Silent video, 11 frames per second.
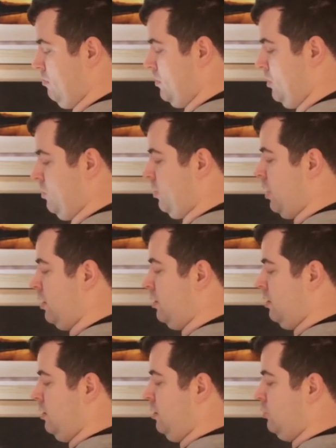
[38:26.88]
You
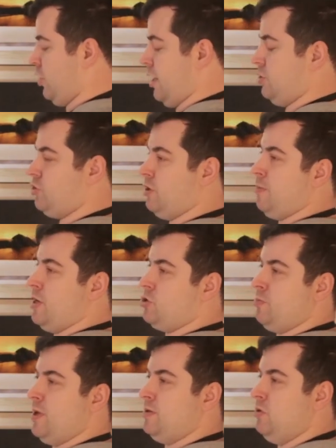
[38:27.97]
can change the measurement